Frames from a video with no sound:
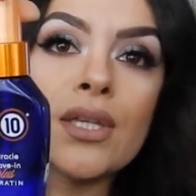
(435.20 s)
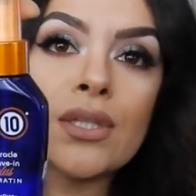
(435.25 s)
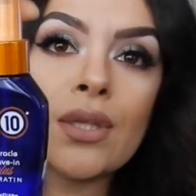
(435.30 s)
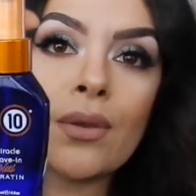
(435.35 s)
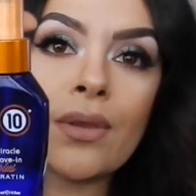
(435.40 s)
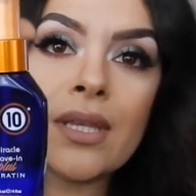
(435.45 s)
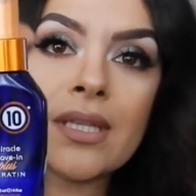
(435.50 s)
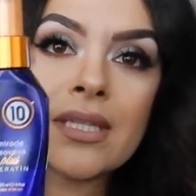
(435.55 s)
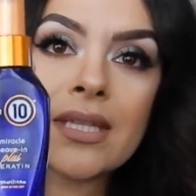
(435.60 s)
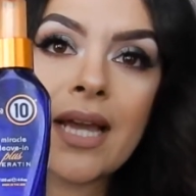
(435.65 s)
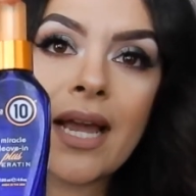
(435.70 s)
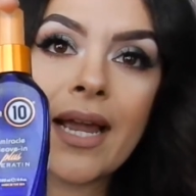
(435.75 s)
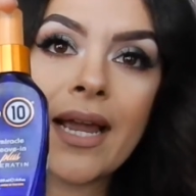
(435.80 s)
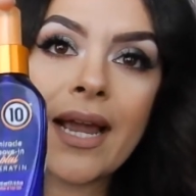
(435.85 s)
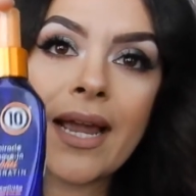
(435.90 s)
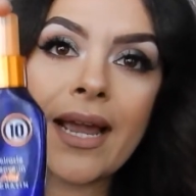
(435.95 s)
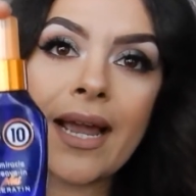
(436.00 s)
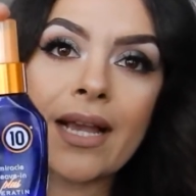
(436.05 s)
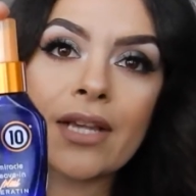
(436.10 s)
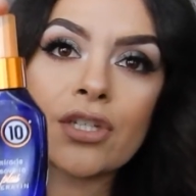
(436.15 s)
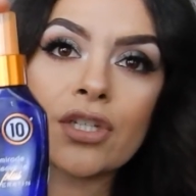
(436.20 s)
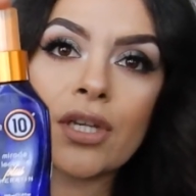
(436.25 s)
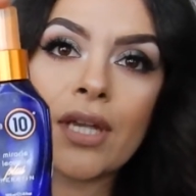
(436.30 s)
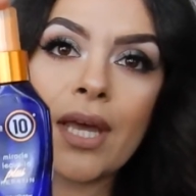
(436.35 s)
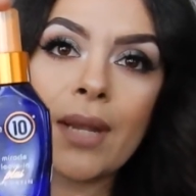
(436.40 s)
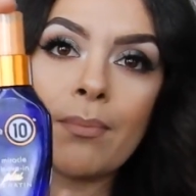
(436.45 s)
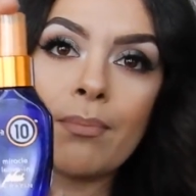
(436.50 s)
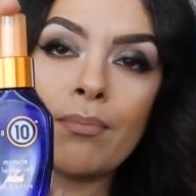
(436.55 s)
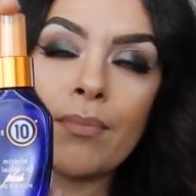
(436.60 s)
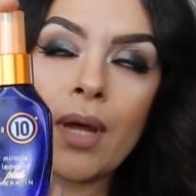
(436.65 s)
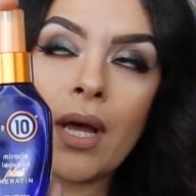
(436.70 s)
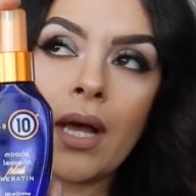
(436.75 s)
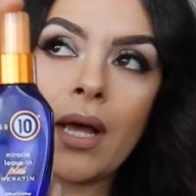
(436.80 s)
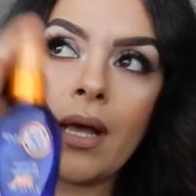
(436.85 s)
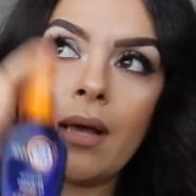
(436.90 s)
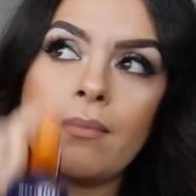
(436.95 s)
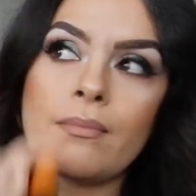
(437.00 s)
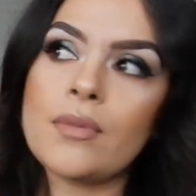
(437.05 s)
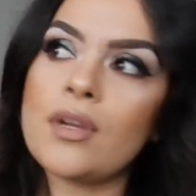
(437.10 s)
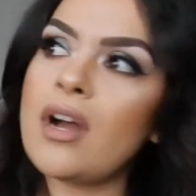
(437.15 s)
So this guy I actually had
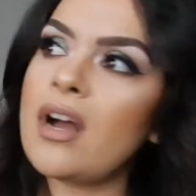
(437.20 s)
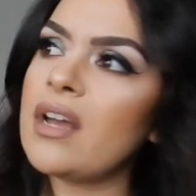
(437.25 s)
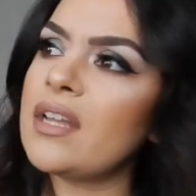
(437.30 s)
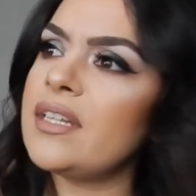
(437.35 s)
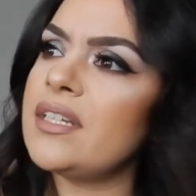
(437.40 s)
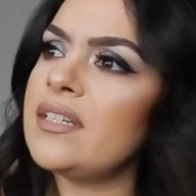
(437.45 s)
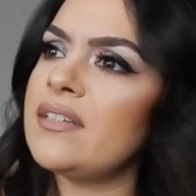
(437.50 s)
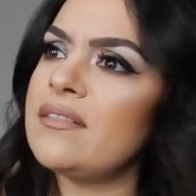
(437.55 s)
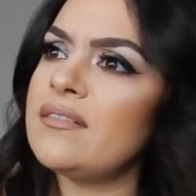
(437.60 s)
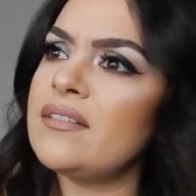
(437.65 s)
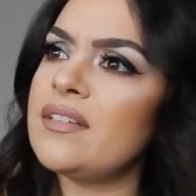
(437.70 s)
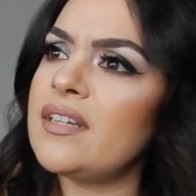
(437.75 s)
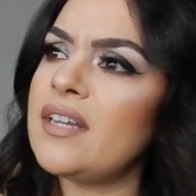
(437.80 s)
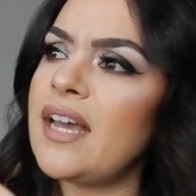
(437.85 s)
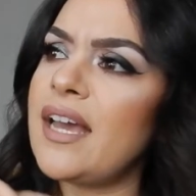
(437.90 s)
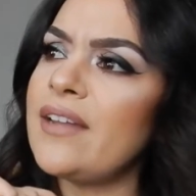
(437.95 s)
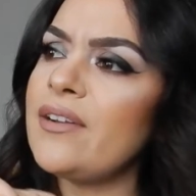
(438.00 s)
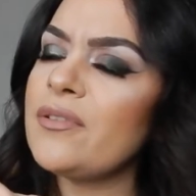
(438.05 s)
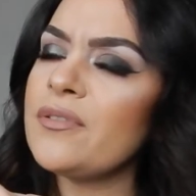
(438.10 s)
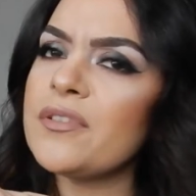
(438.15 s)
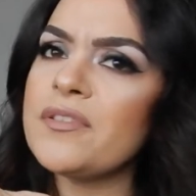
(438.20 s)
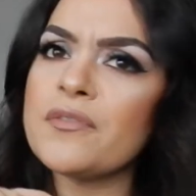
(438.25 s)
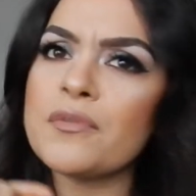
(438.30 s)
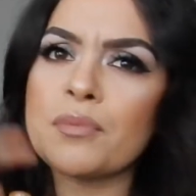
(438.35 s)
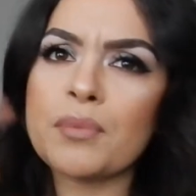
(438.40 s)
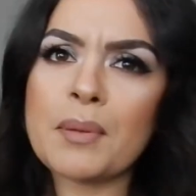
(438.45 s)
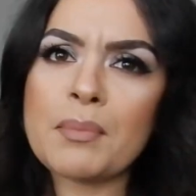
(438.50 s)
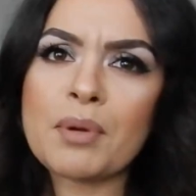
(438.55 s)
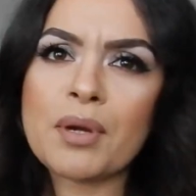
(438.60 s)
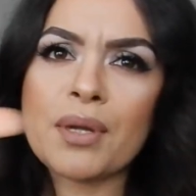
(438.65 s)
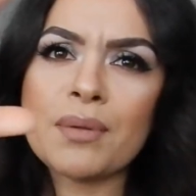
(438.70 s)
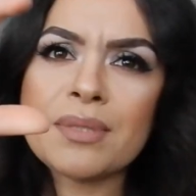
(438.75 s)
gotten, I don't even remember.